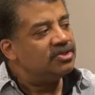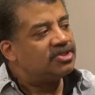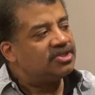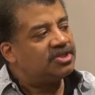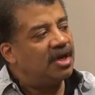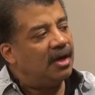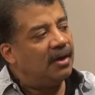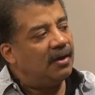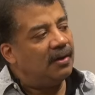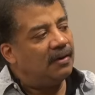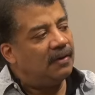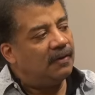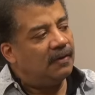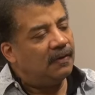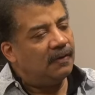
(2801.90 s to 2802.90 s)

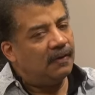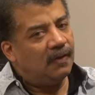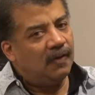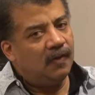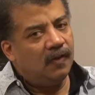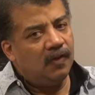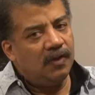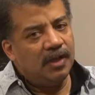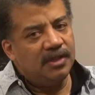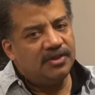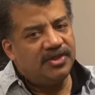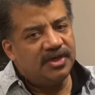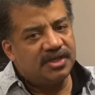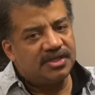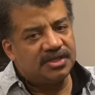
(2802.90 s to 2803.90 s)
So
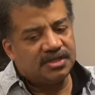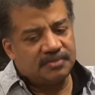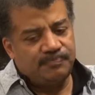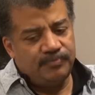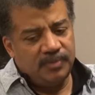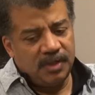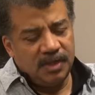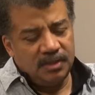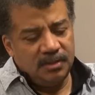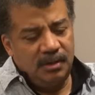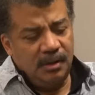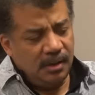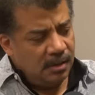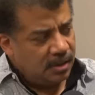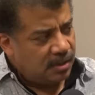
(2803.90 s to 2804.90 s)
this
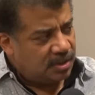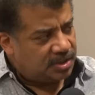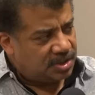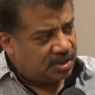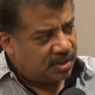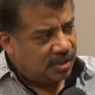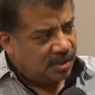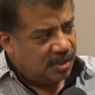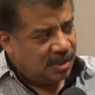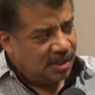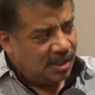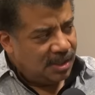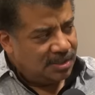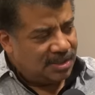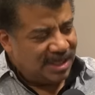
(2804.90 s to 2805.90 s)
urge
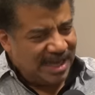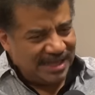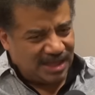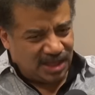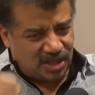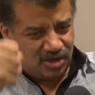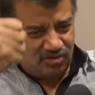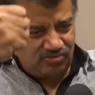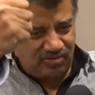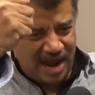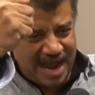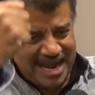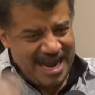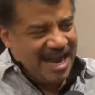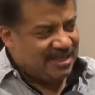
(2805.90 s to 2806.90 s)
to get the
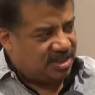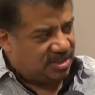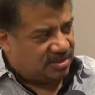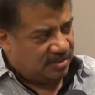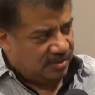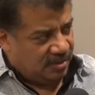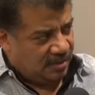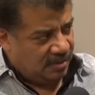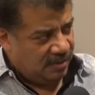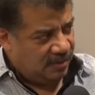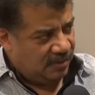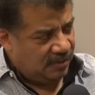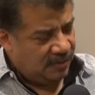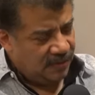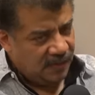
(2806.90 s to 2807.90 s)
right answer.
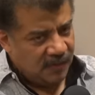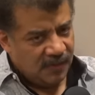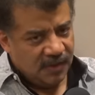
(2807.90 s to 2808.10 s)
Mm-hmm.